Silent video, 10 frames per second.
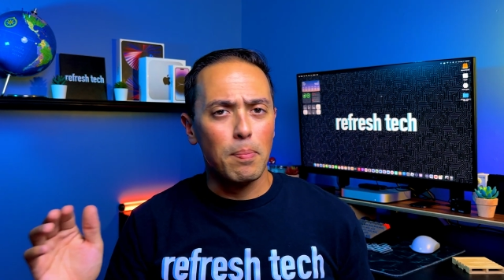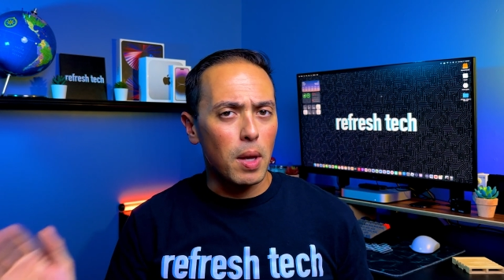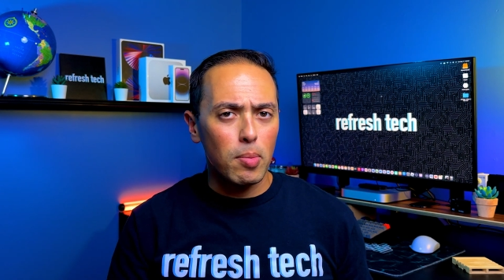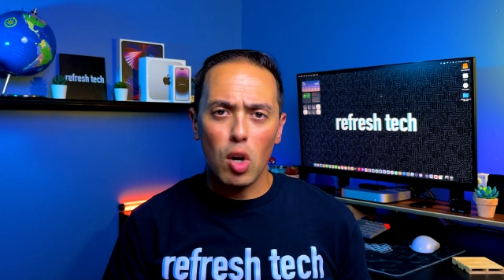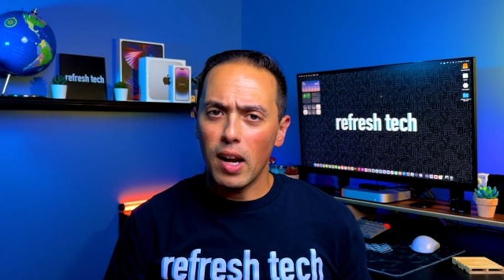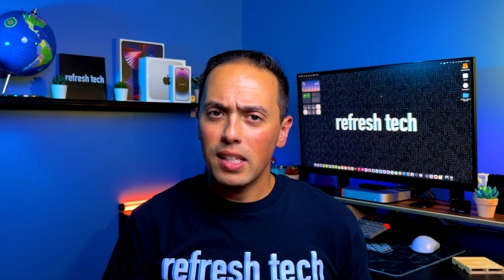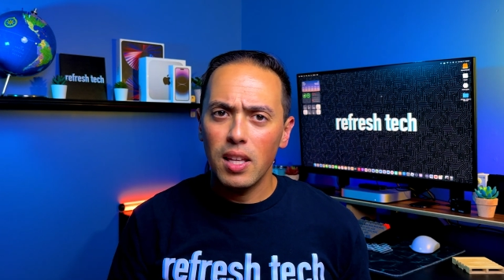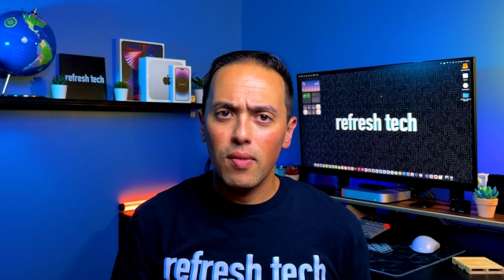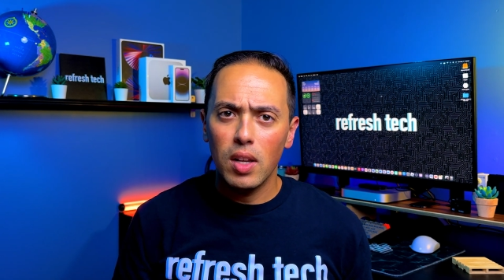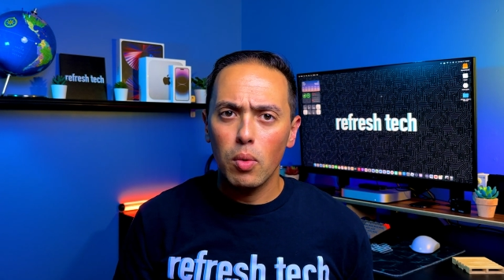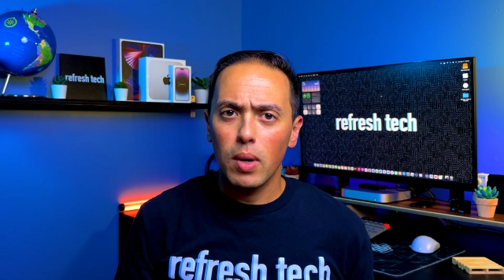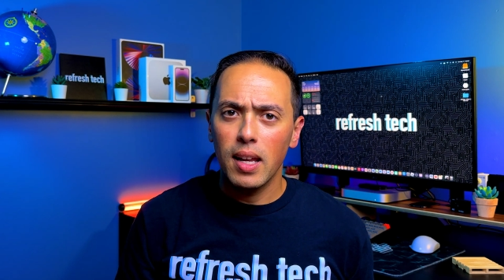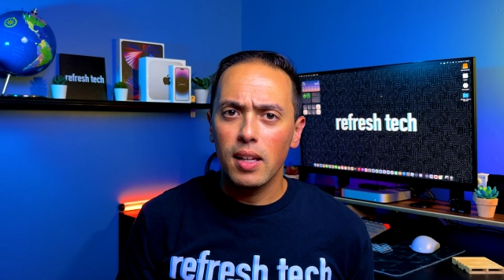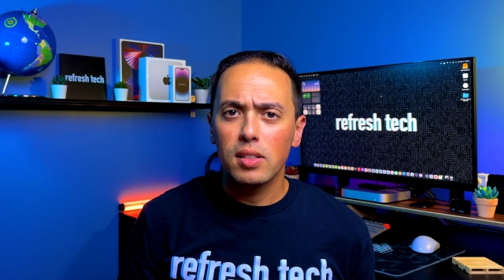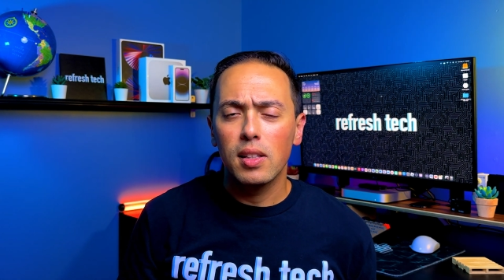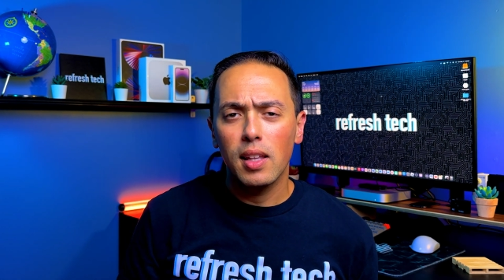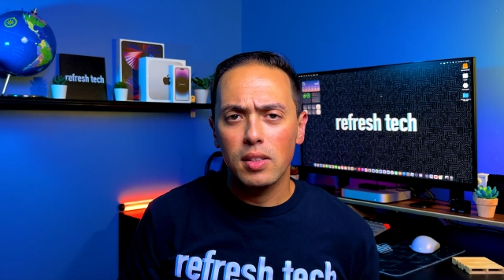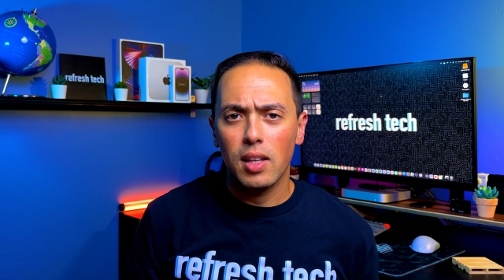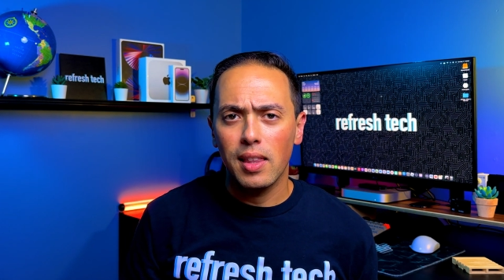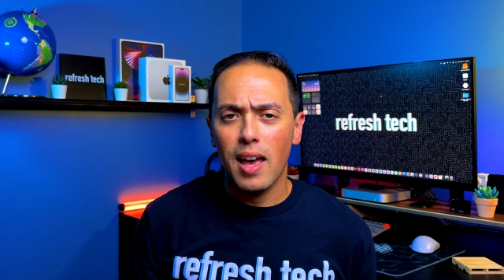maybe your activity rings and
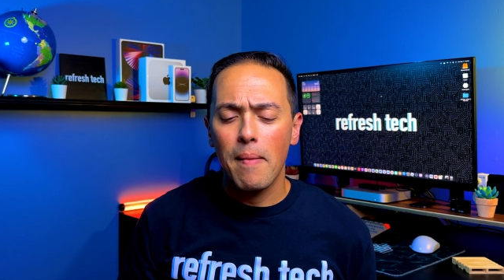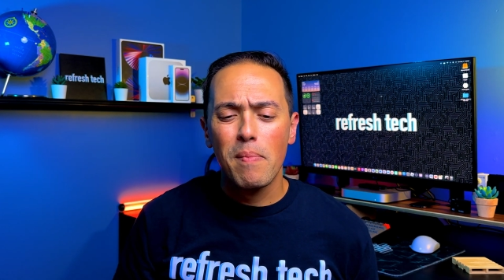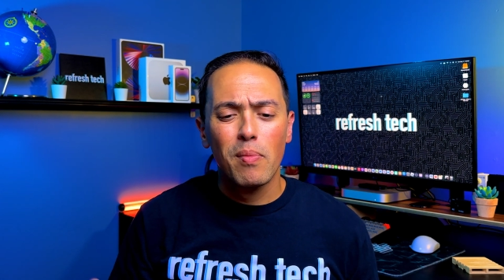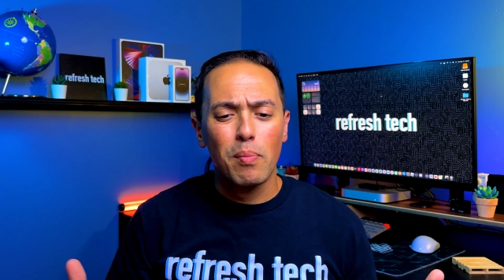things like that.